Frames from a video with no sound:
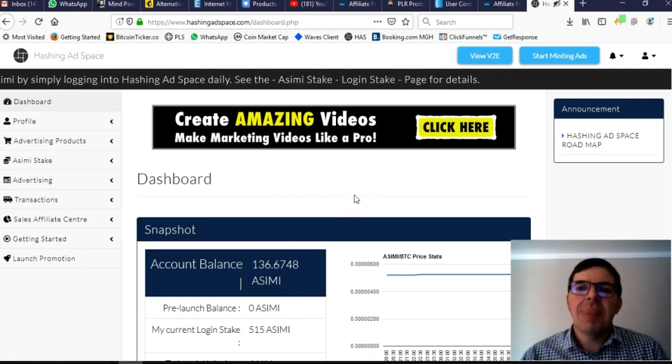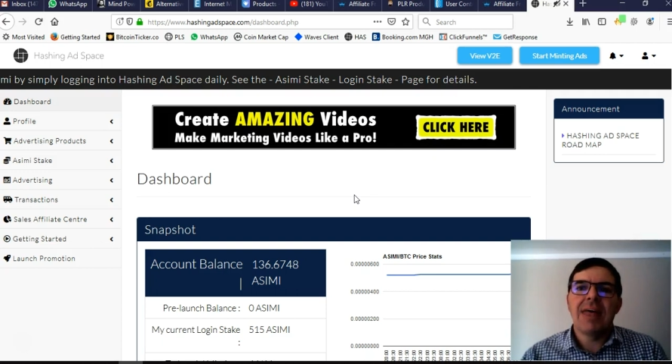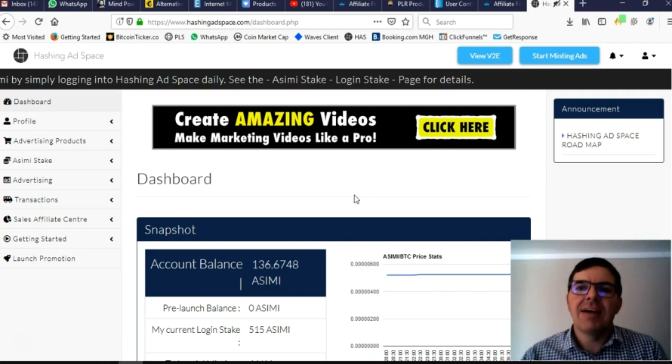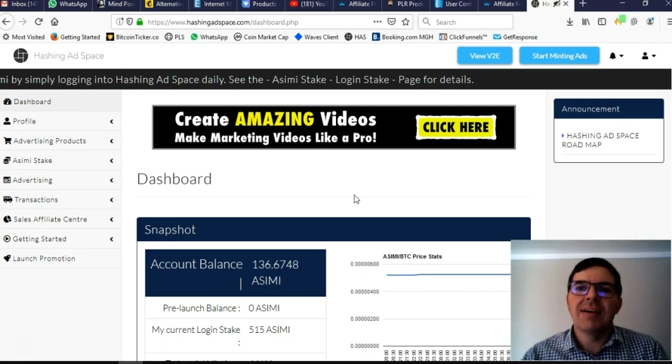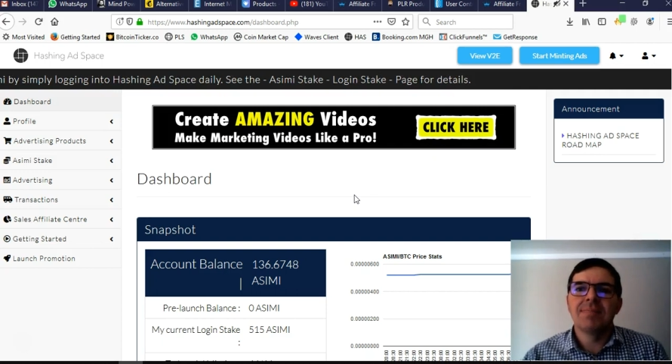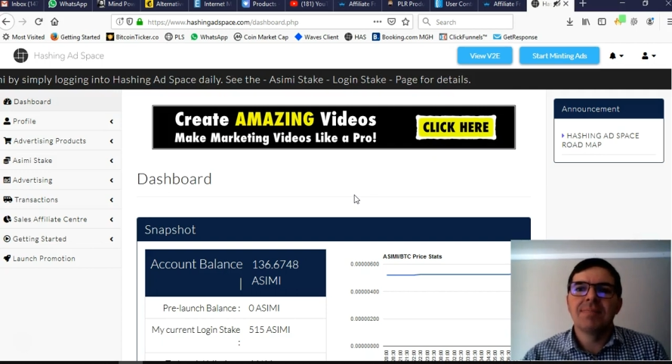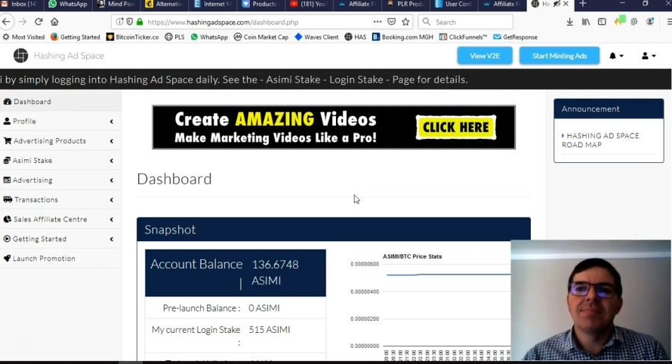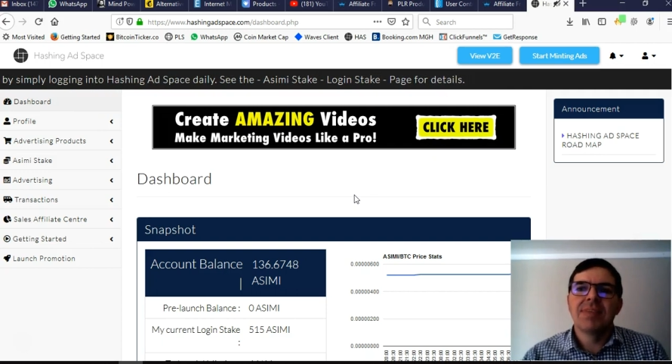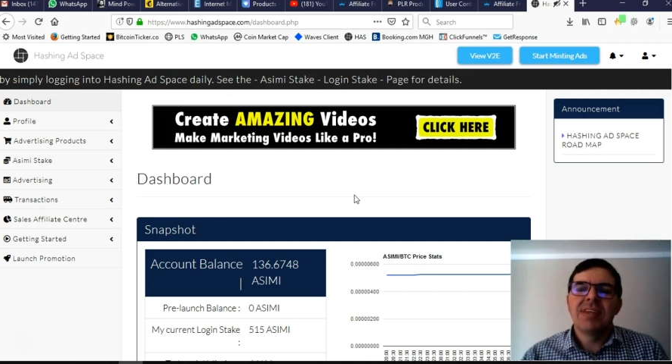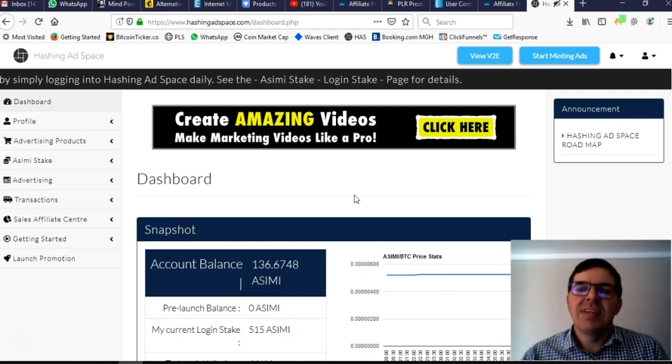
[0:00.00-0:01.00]

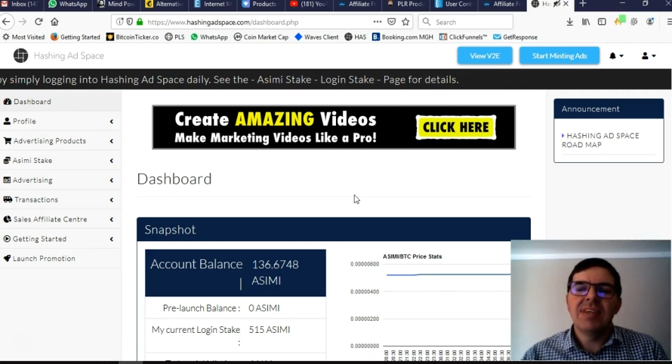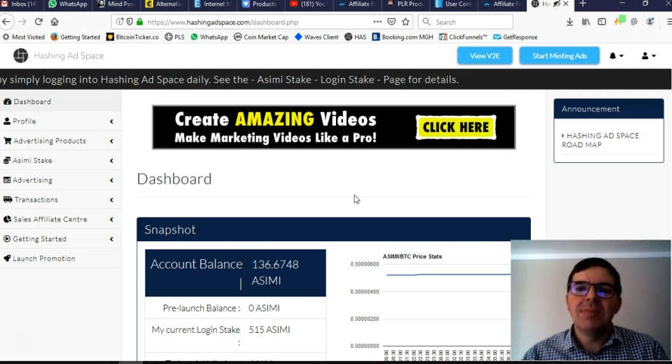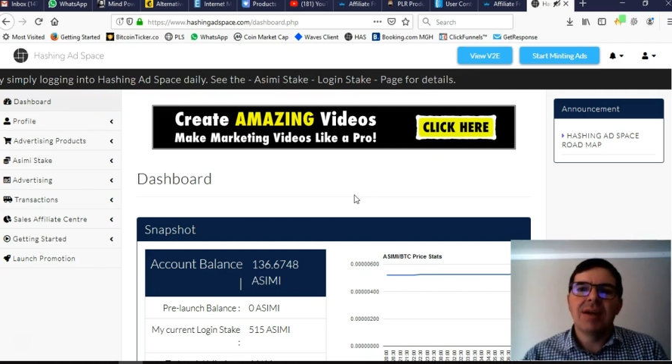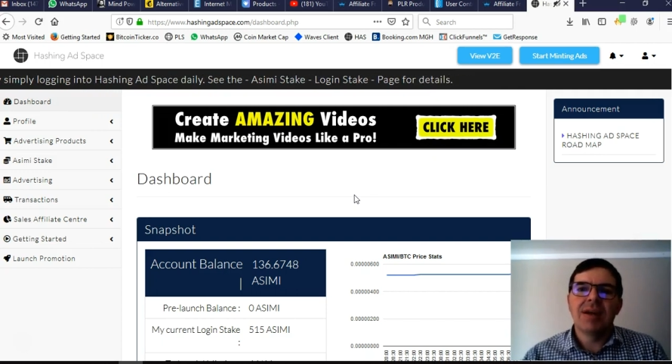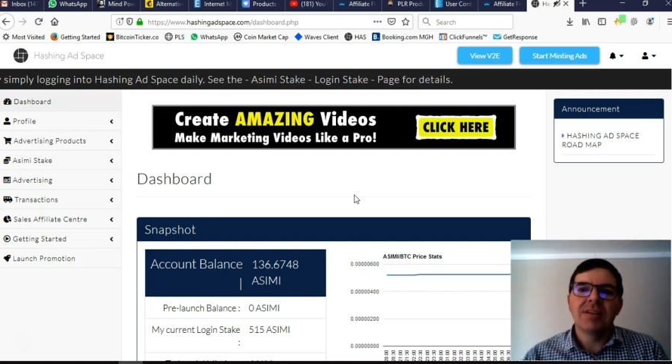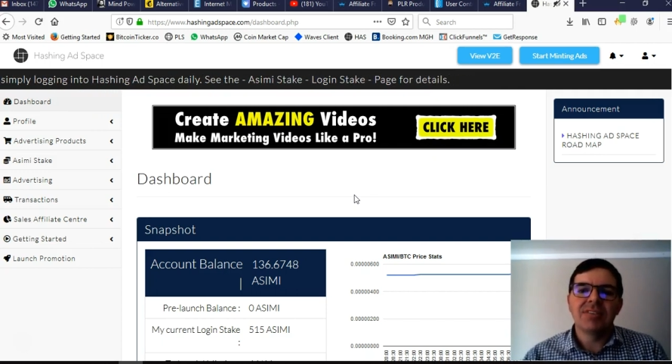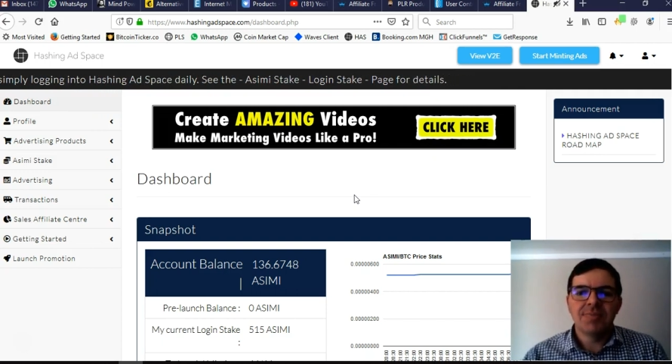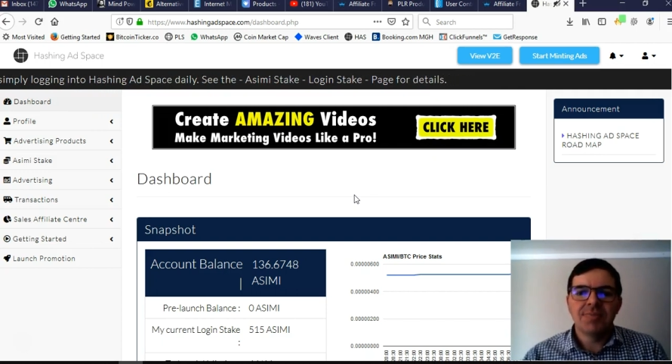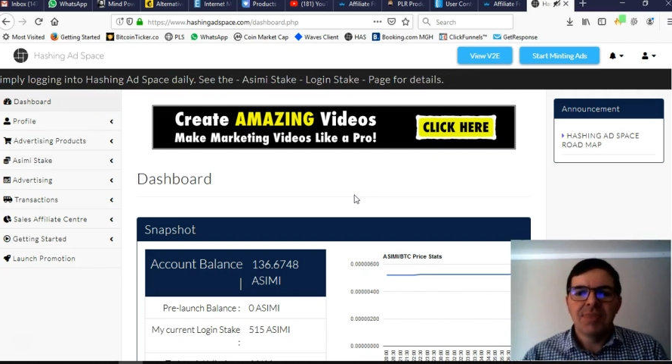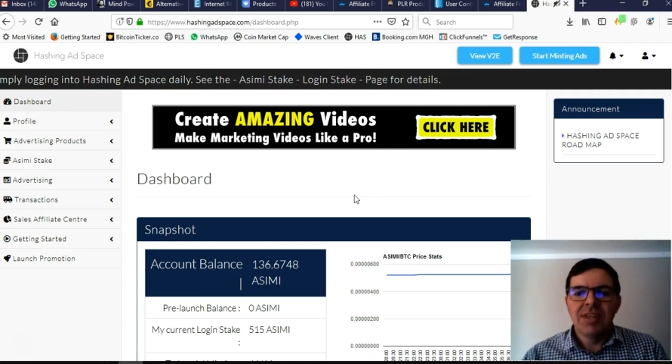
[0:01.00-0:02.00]
um, emails.